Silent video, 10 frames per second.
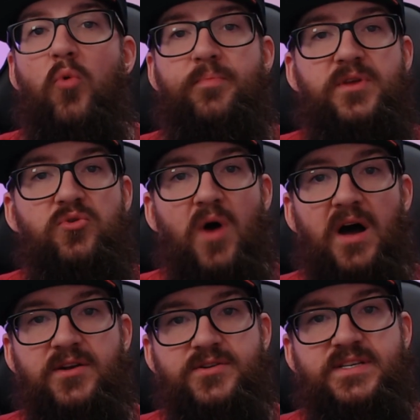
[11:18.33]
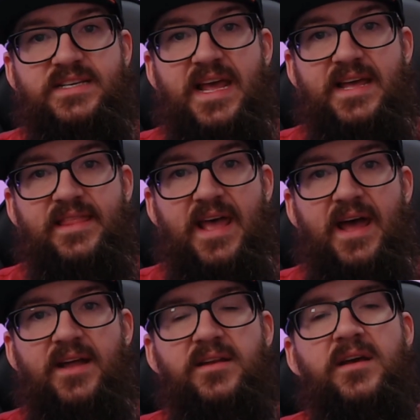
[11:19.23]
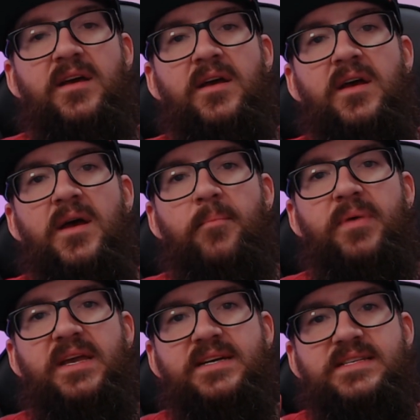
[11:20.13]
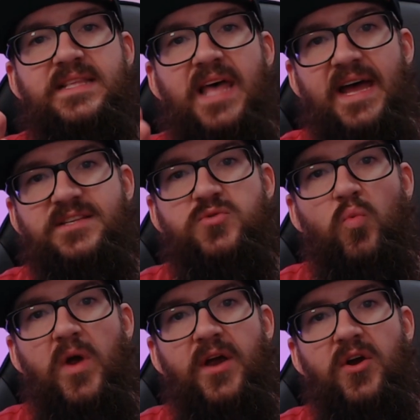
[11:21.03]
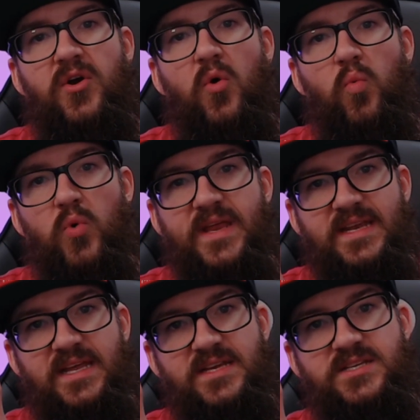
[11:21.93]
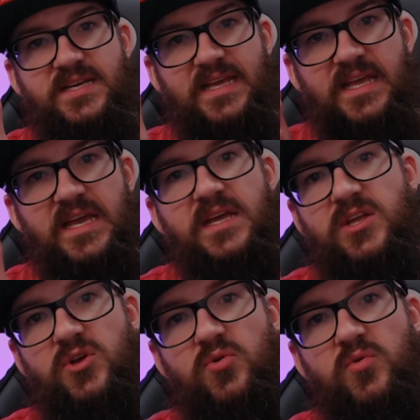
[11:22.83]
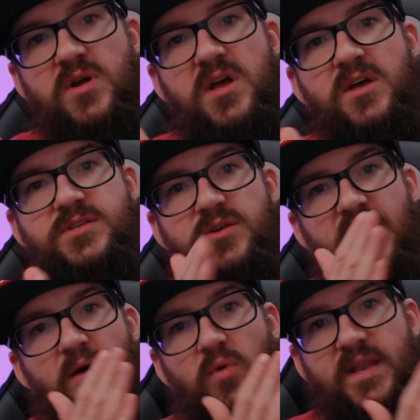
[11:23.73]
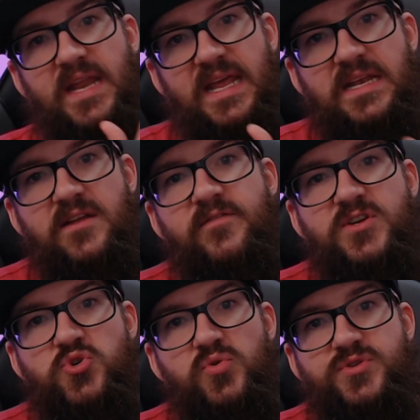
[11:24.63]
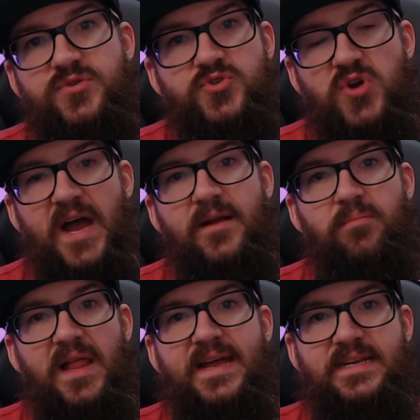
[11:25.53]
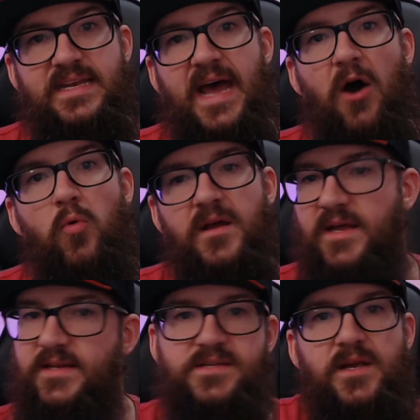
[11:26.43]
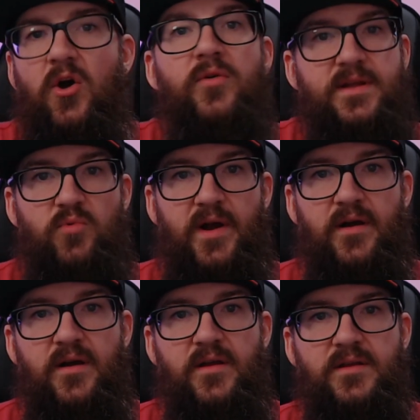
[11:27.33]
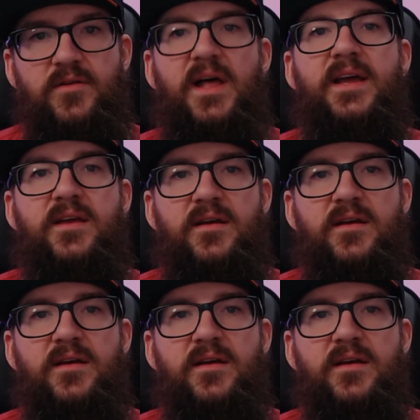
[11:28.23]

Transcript: you understand that, because that's where we need to get you, so that when individuals who try to plant doubt, it doesn't go anywhere. You're like,